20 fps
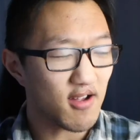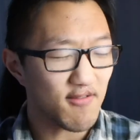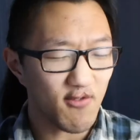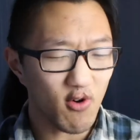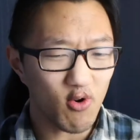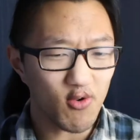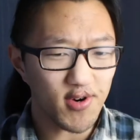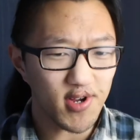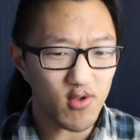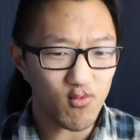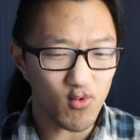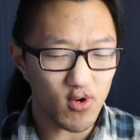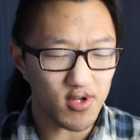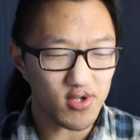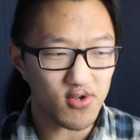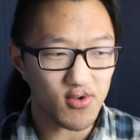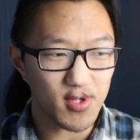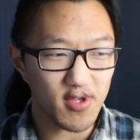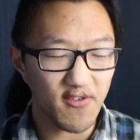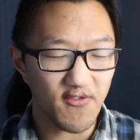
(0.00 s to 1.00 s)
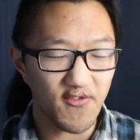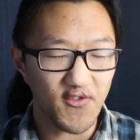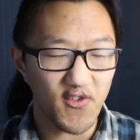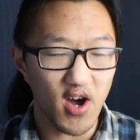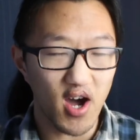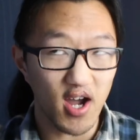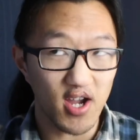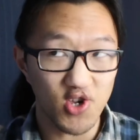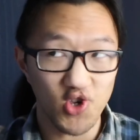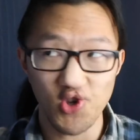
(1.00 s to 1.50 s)
I've always wondered
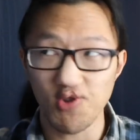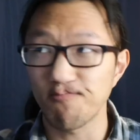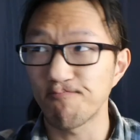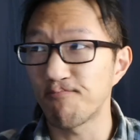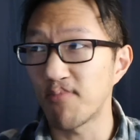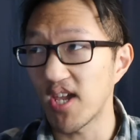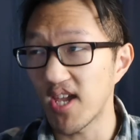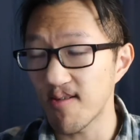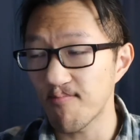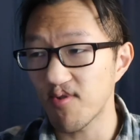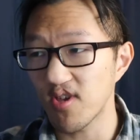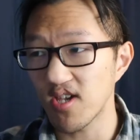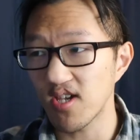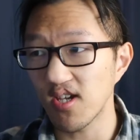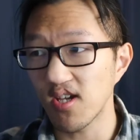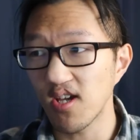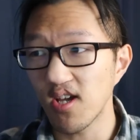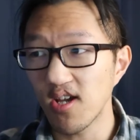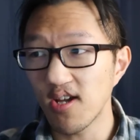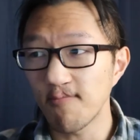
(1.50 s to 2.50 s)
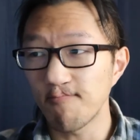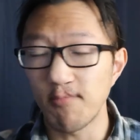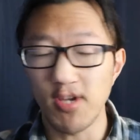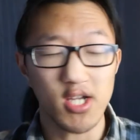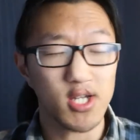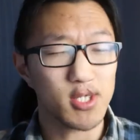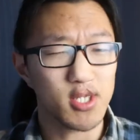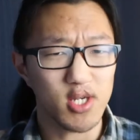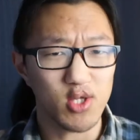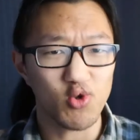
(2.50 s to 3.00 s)
if I should maybe
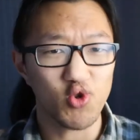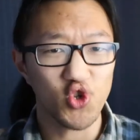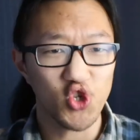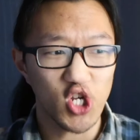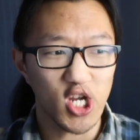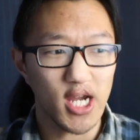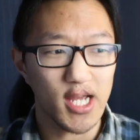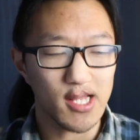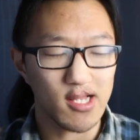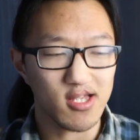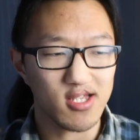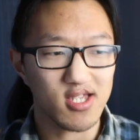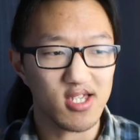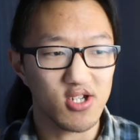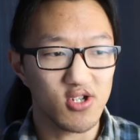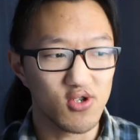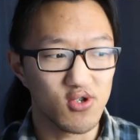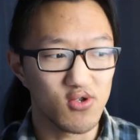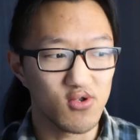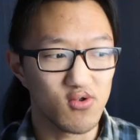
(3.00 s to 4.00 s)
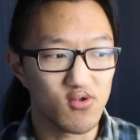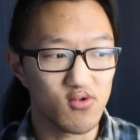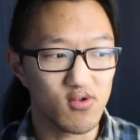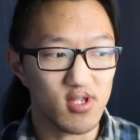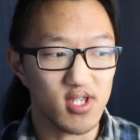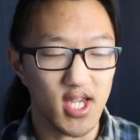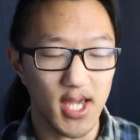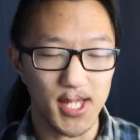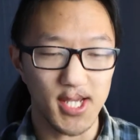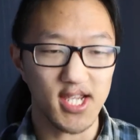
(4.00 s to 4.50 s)
make another channel to
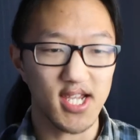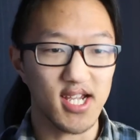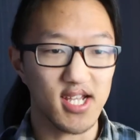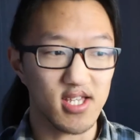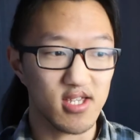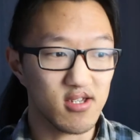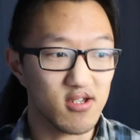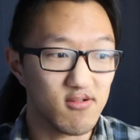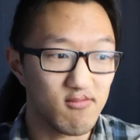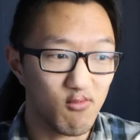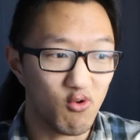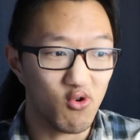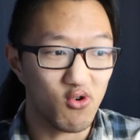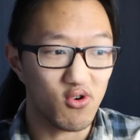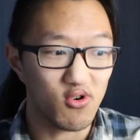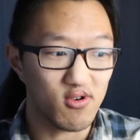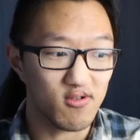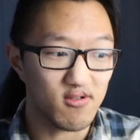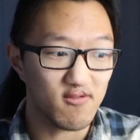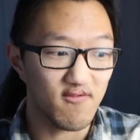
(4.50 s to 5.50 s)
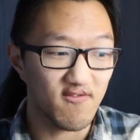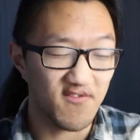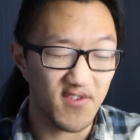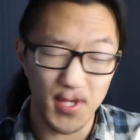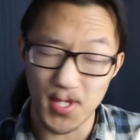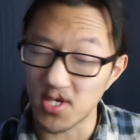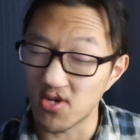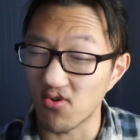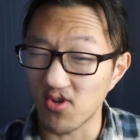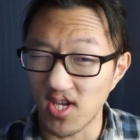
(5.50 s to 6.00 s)
dedicate to more
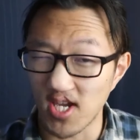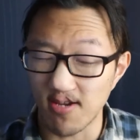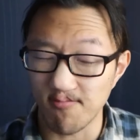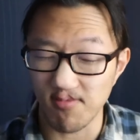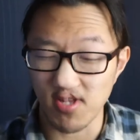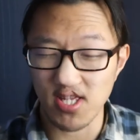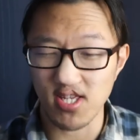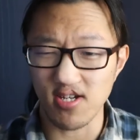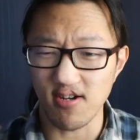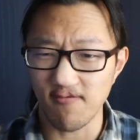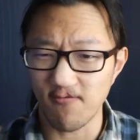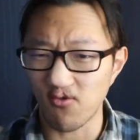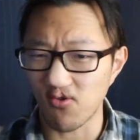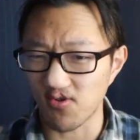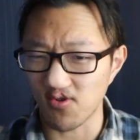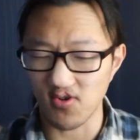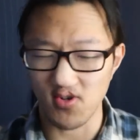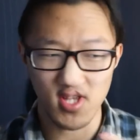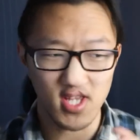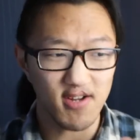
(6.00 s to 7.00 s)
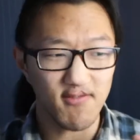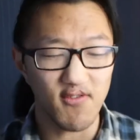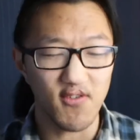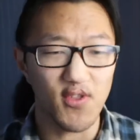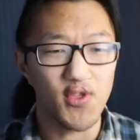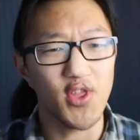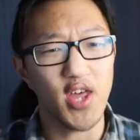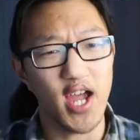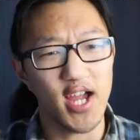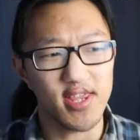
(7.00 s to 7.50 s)
video game stuff or stuff
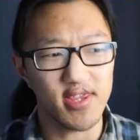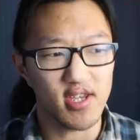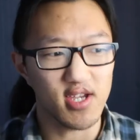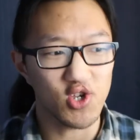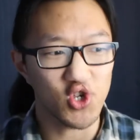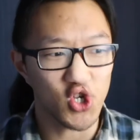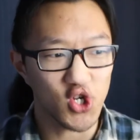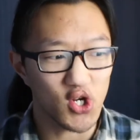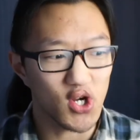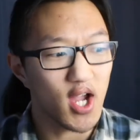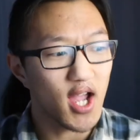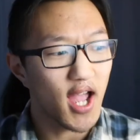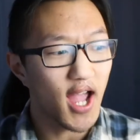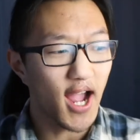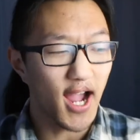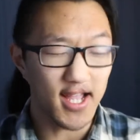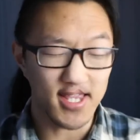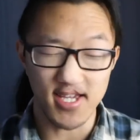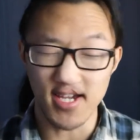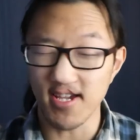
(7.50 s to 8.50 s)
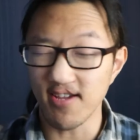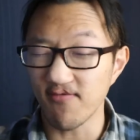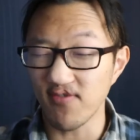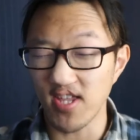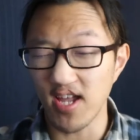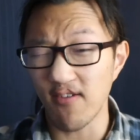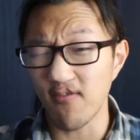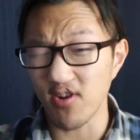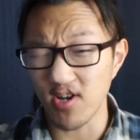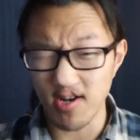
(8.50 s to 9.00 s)
of that nature, and I
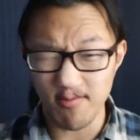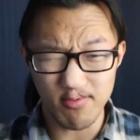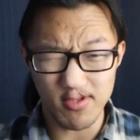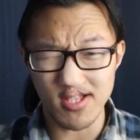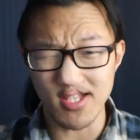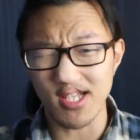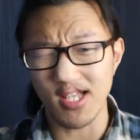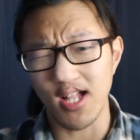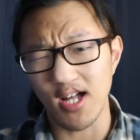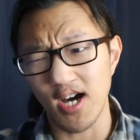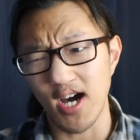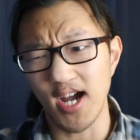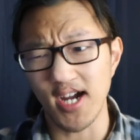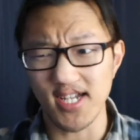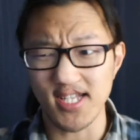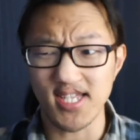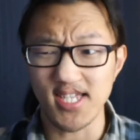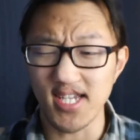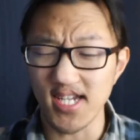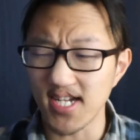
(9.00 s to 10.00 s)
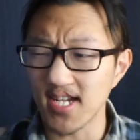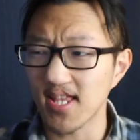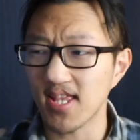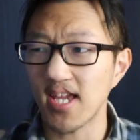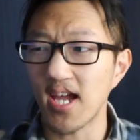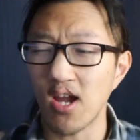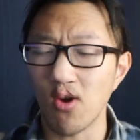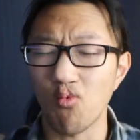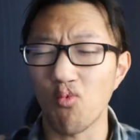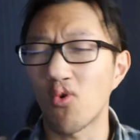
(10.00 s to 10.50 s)
even have a couple ideas
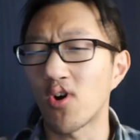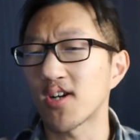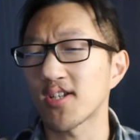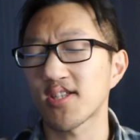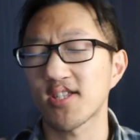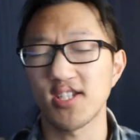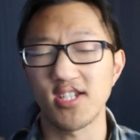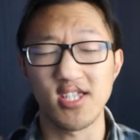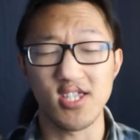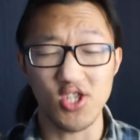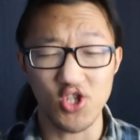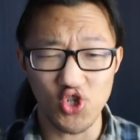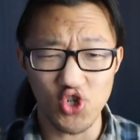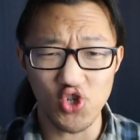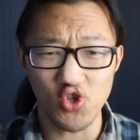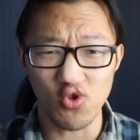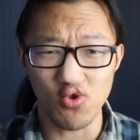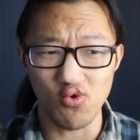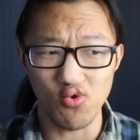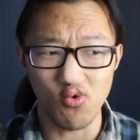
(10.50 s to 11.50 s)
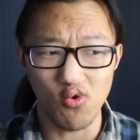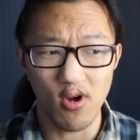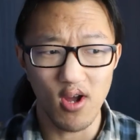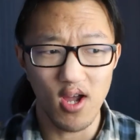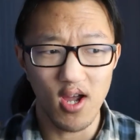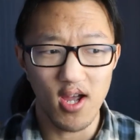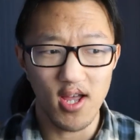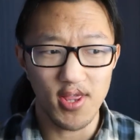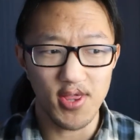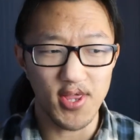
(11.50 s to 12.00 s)
that I want to do
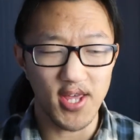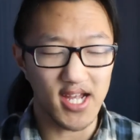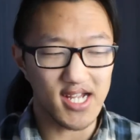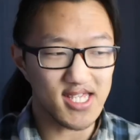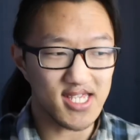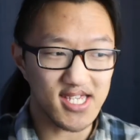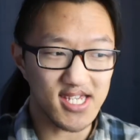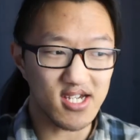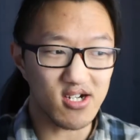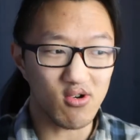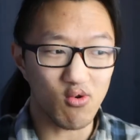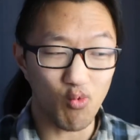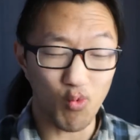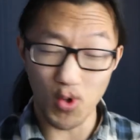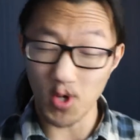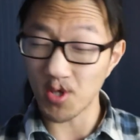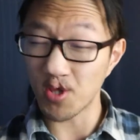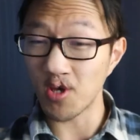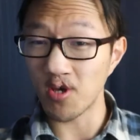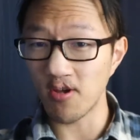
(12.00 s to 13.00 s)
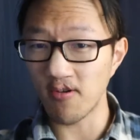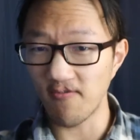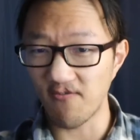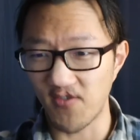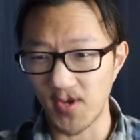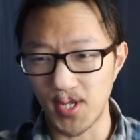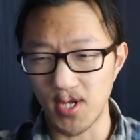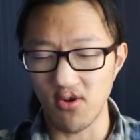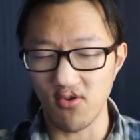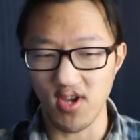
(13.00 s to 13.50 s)
that deal with
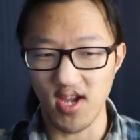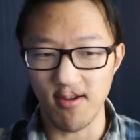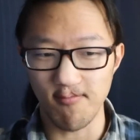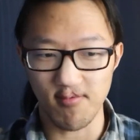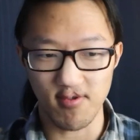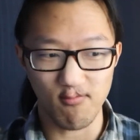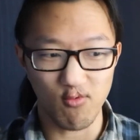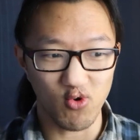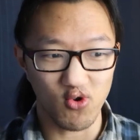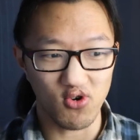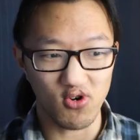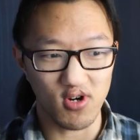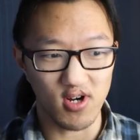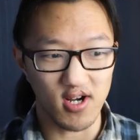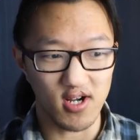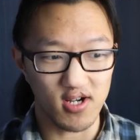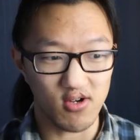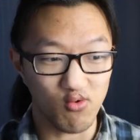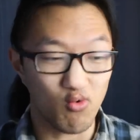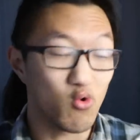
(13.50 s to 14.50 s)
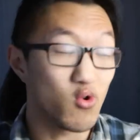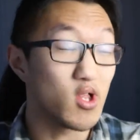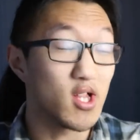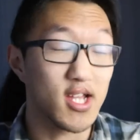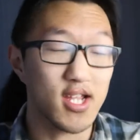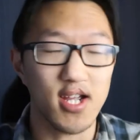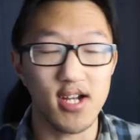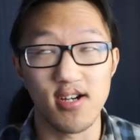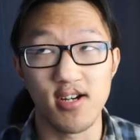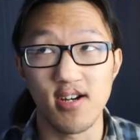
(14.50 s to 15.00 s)
video games more, uh, or
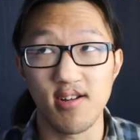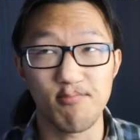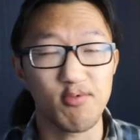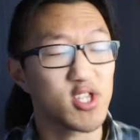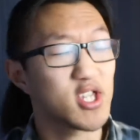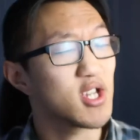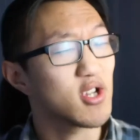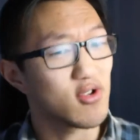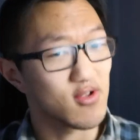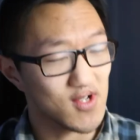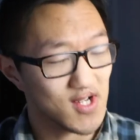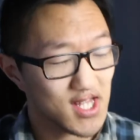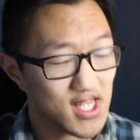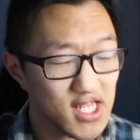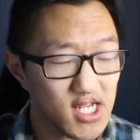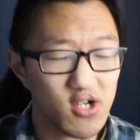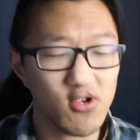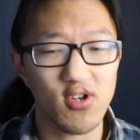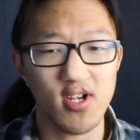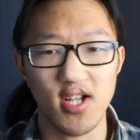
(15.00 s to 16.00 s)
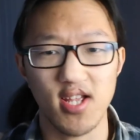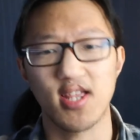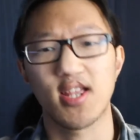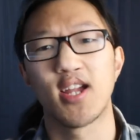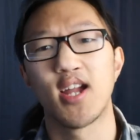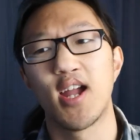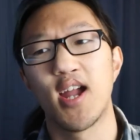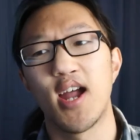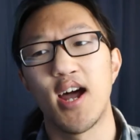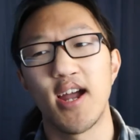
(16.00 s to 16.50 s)
like a, a particular
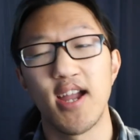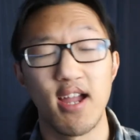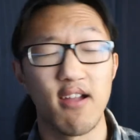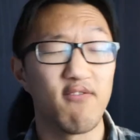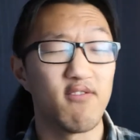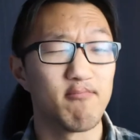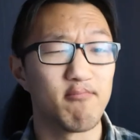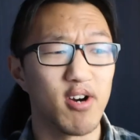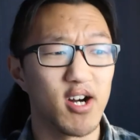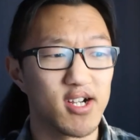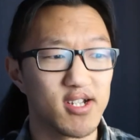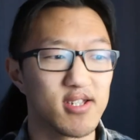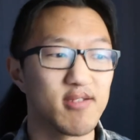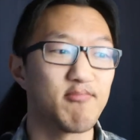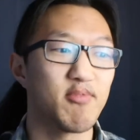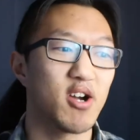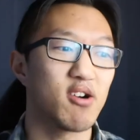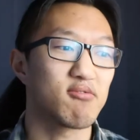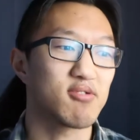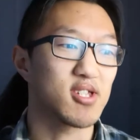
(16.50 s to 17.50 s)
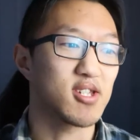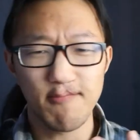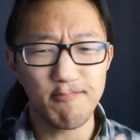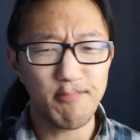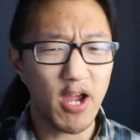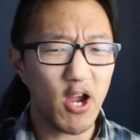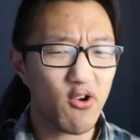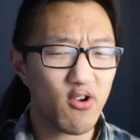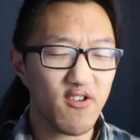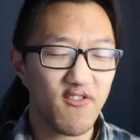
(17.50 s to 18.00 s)
series I have in mind about
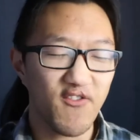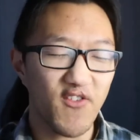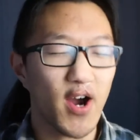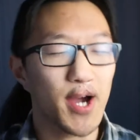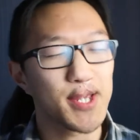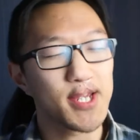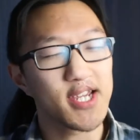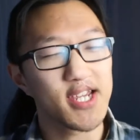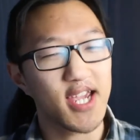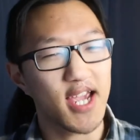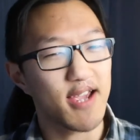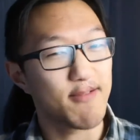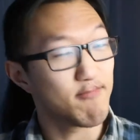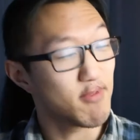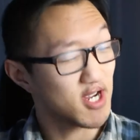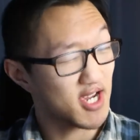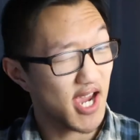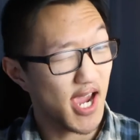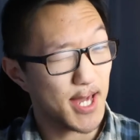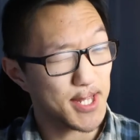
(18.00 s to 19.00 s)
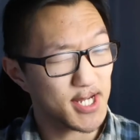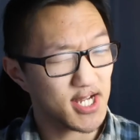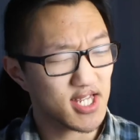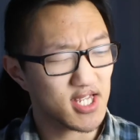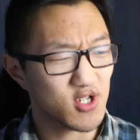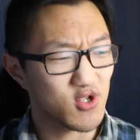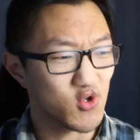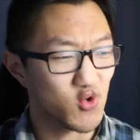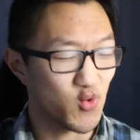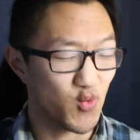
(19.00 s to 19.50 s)
comparing fighting game
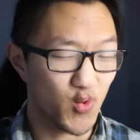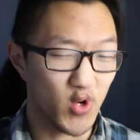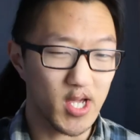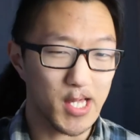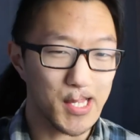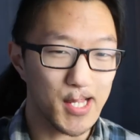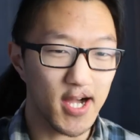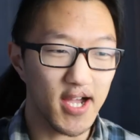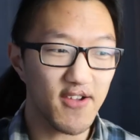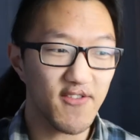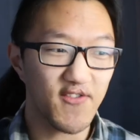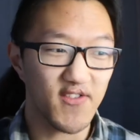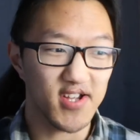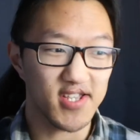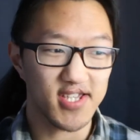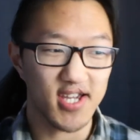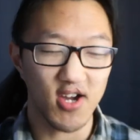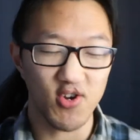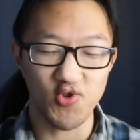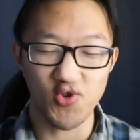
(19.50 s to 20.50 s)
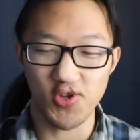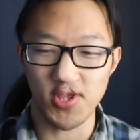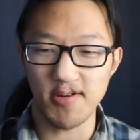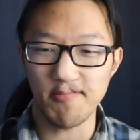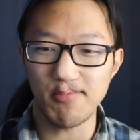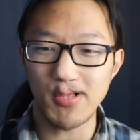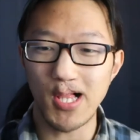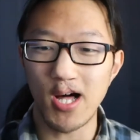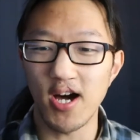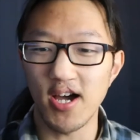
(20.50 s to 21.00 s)
mechanics to real life and how you can
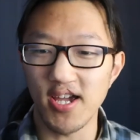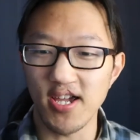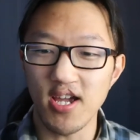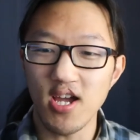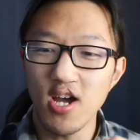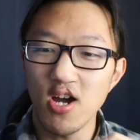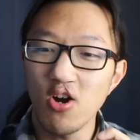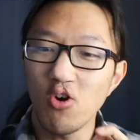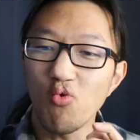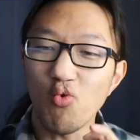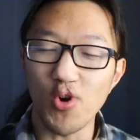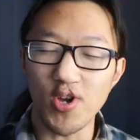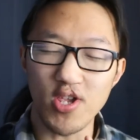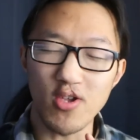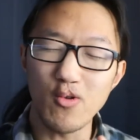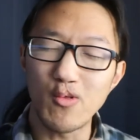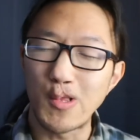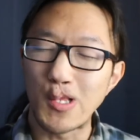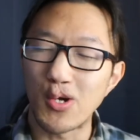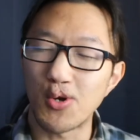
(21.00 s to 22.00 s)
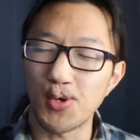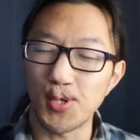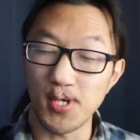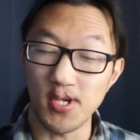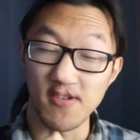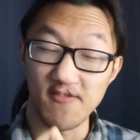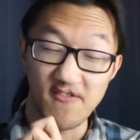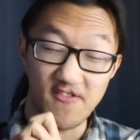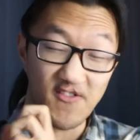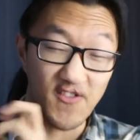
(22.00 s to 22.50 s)
apply what you learn
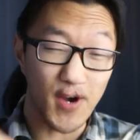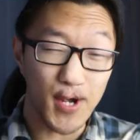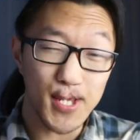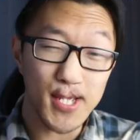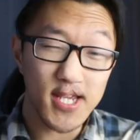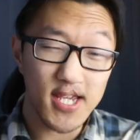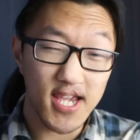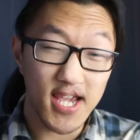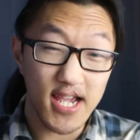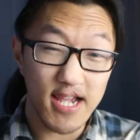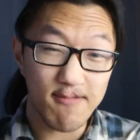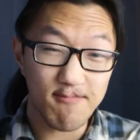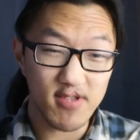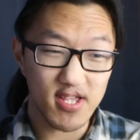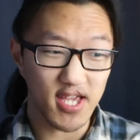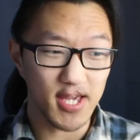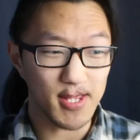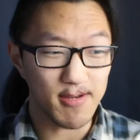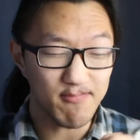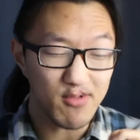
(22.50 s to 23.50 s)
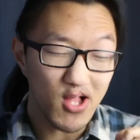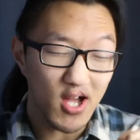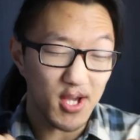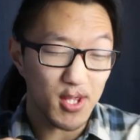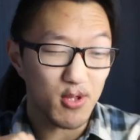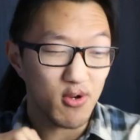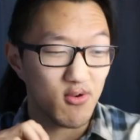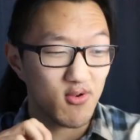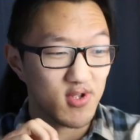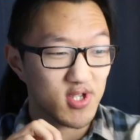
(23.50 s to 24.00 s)
in fighting games and apply
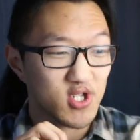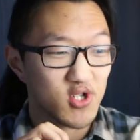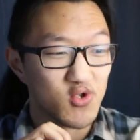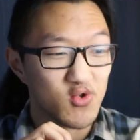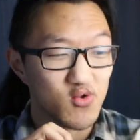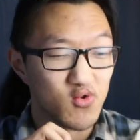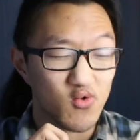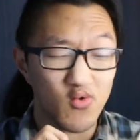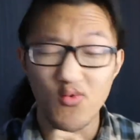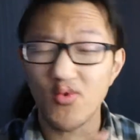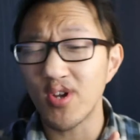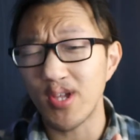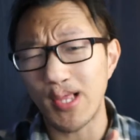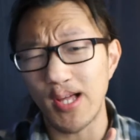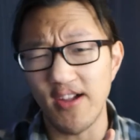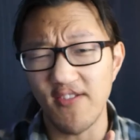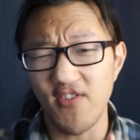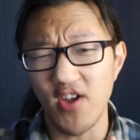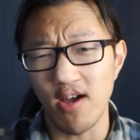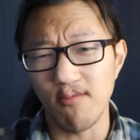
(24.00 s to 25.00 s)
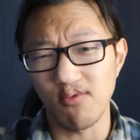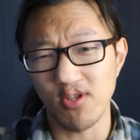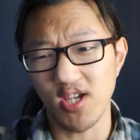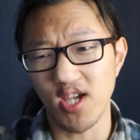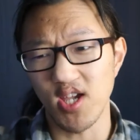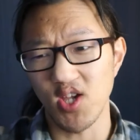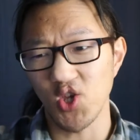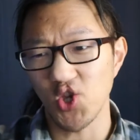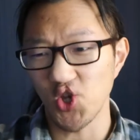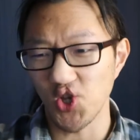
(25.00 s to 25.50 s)
those to real life
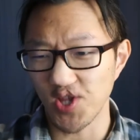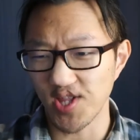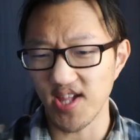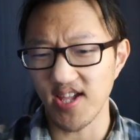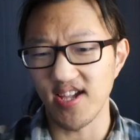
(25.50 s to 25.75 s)
applications.